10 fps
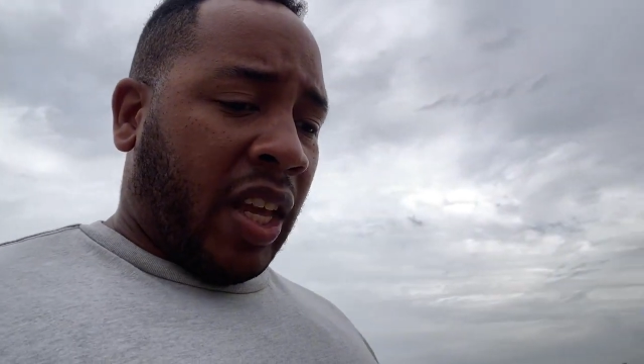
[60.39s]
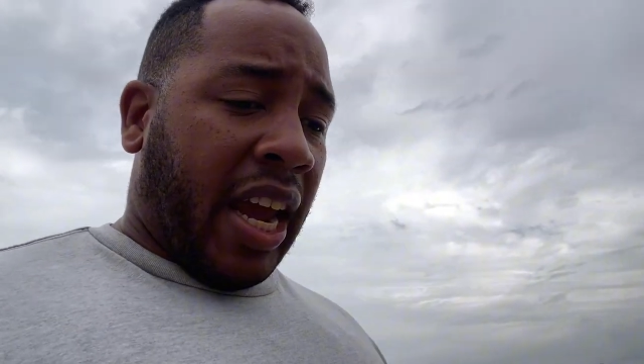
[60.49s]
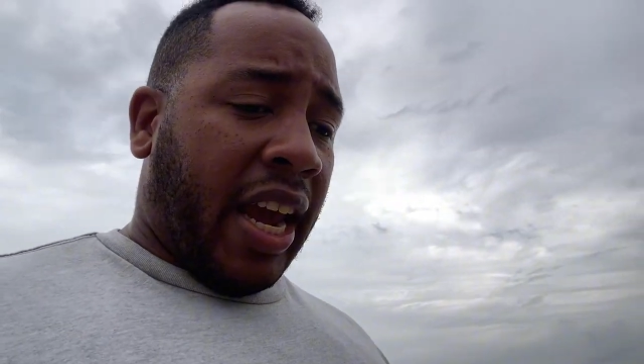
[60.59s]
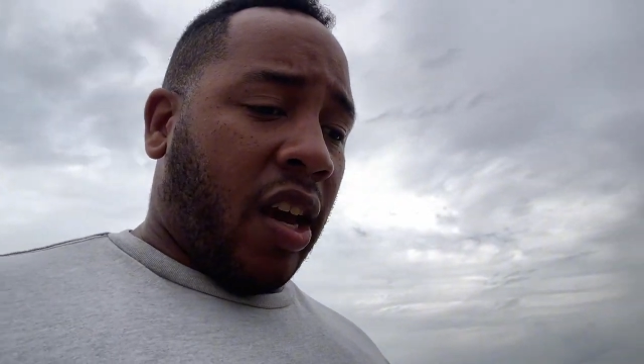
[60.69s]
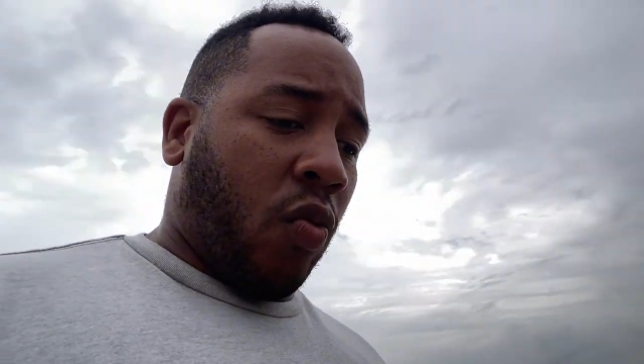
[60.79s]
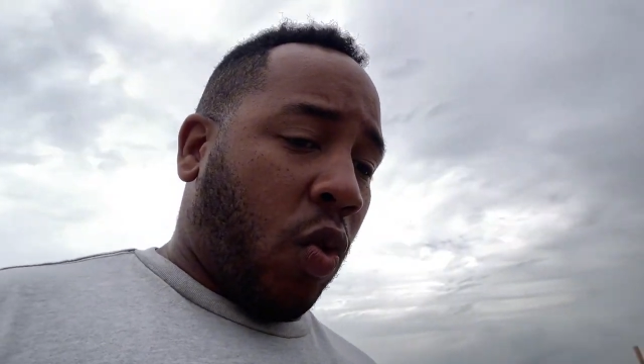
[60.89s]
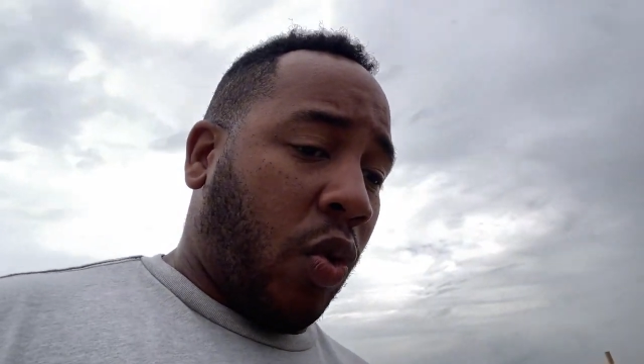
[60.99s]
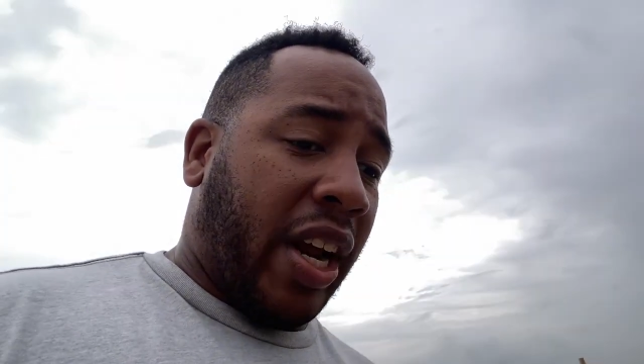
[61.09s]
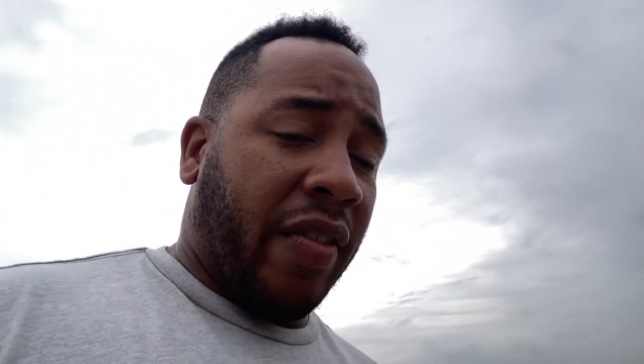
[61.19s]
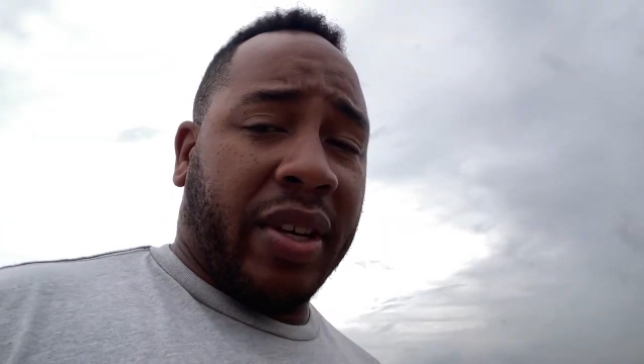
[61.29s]
and
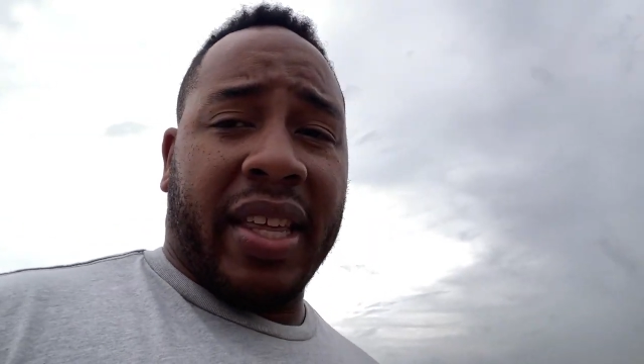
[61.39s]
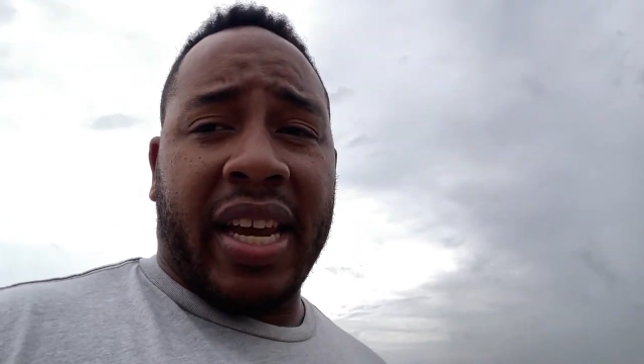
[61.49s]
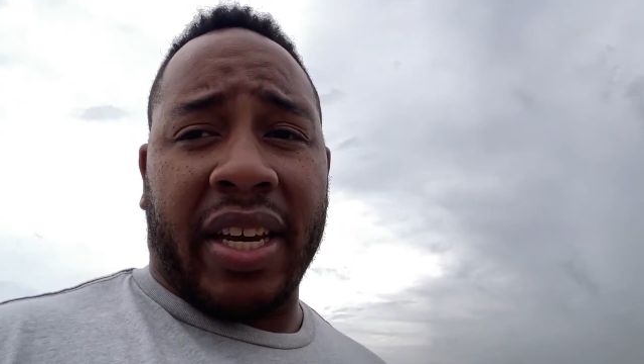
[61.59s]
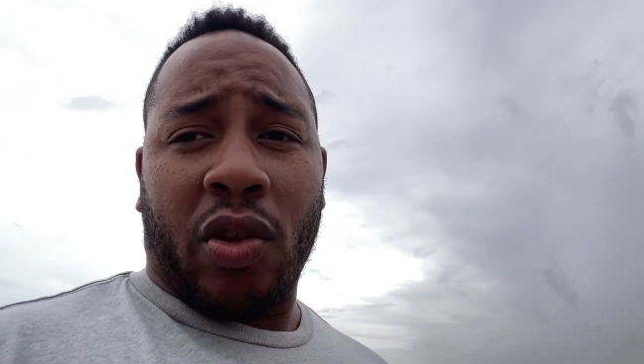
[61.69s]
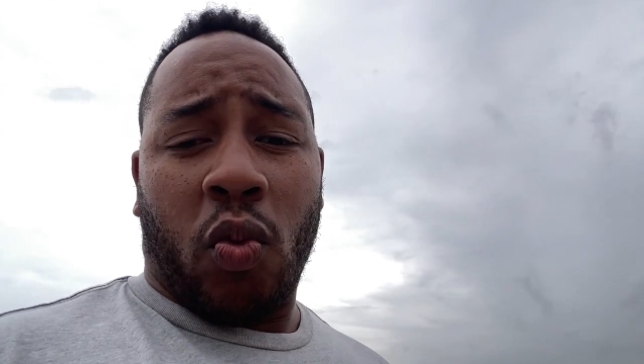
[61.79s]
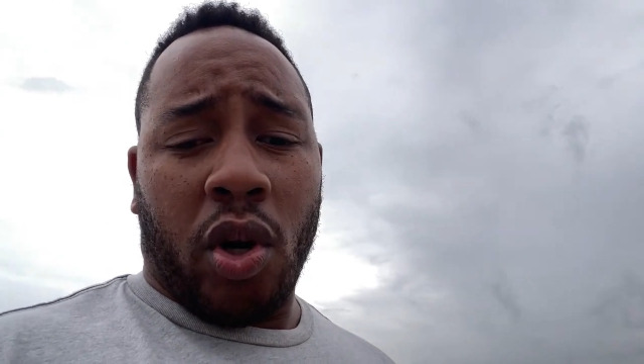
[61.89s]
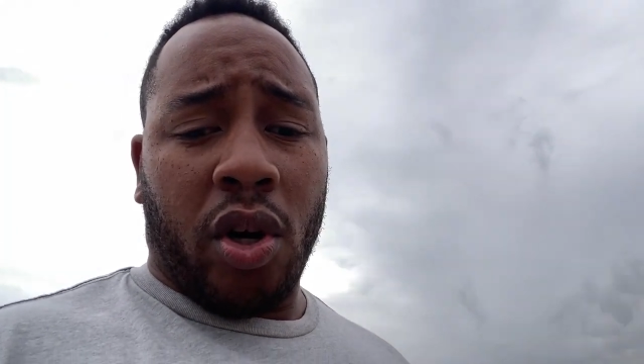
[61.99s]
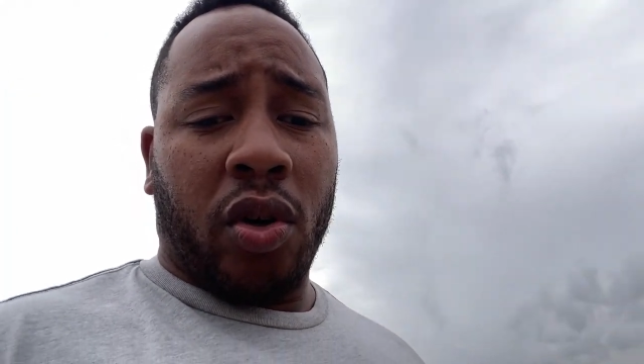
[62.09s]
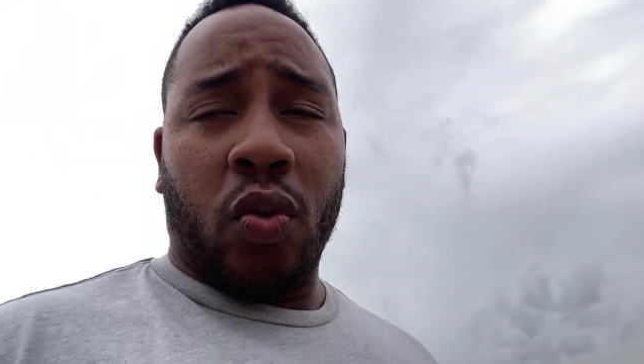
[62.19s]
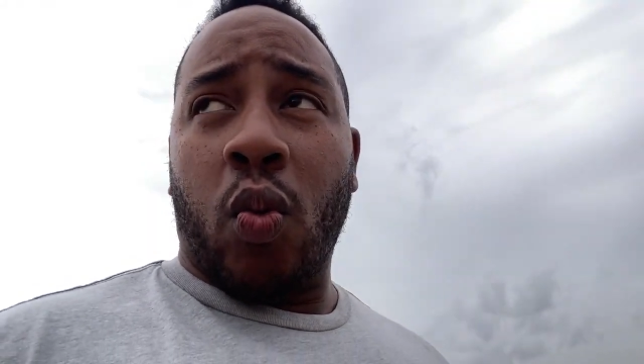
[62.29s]
want everything in the
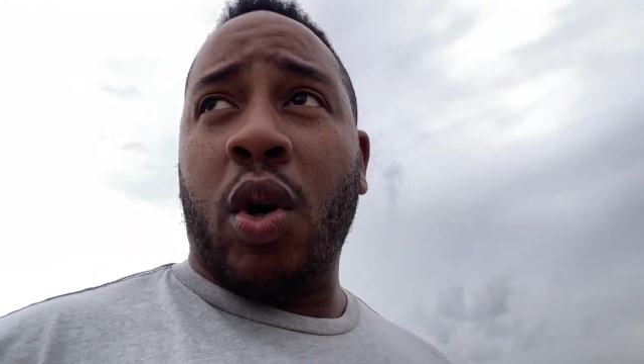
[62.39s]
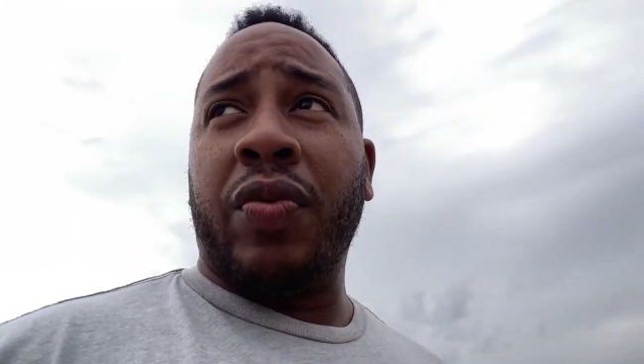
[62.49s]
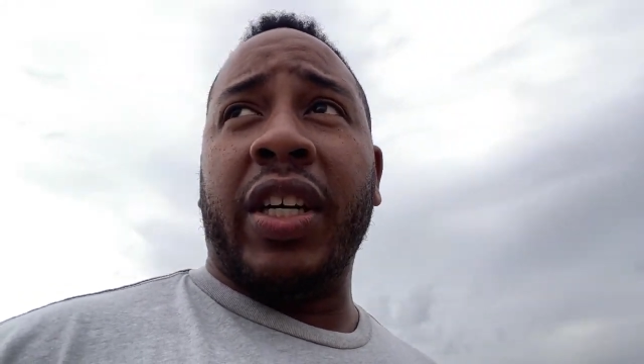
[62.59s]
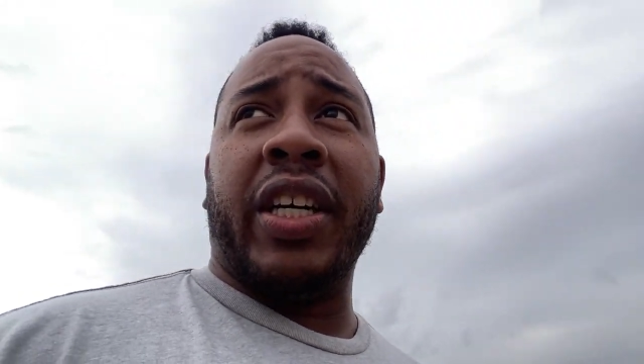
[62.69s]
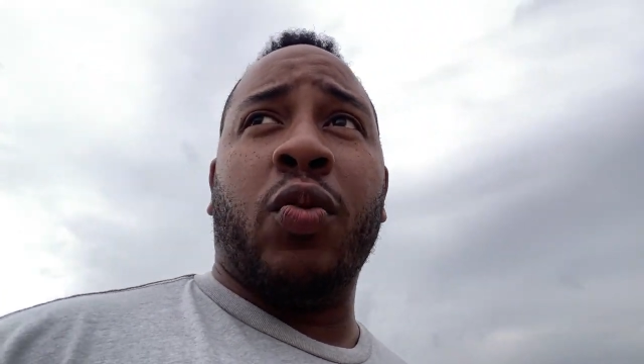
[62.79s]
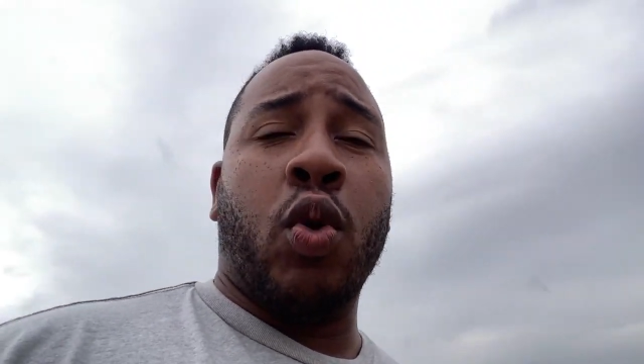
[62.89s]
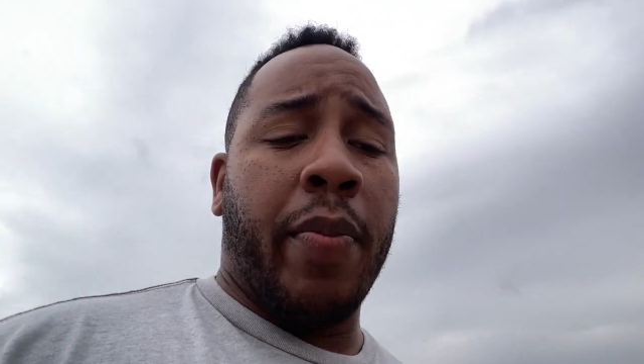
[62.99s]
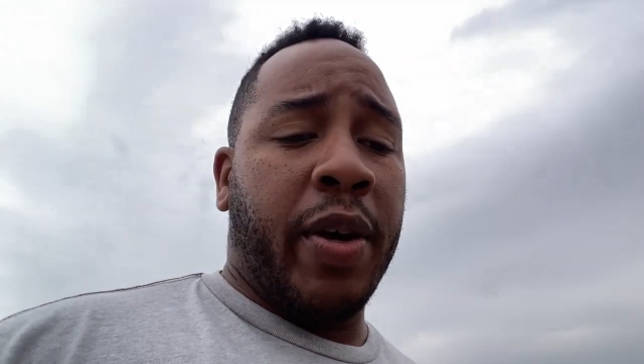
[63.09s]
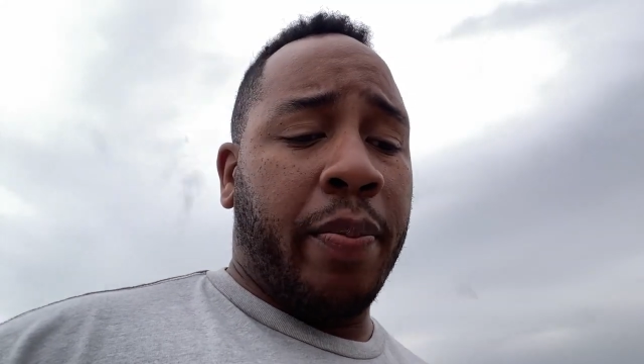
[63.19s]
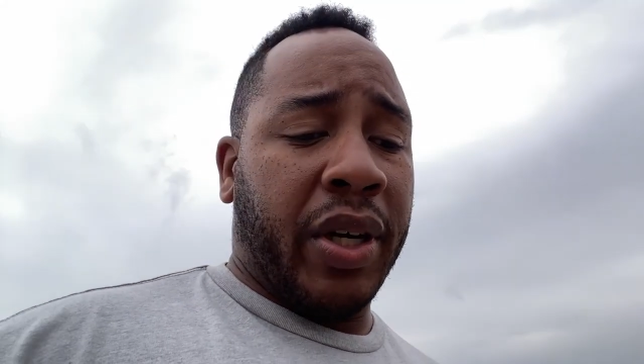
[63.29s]
world, want the good
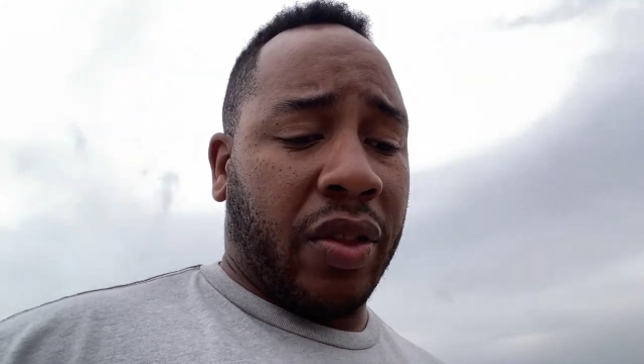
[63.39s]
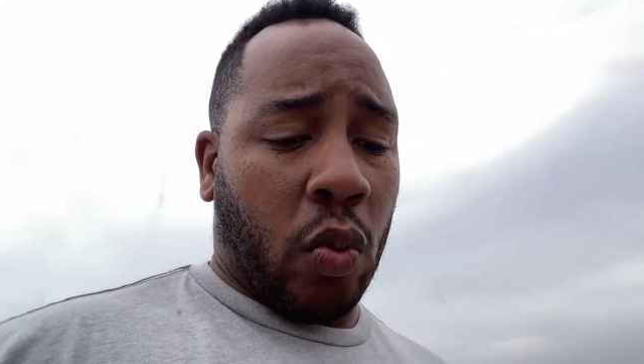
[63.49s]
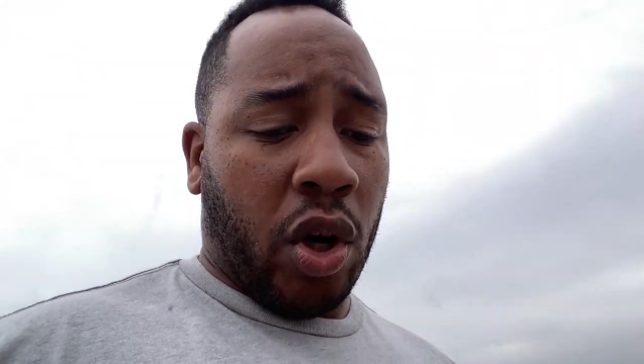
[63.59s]
woman. But the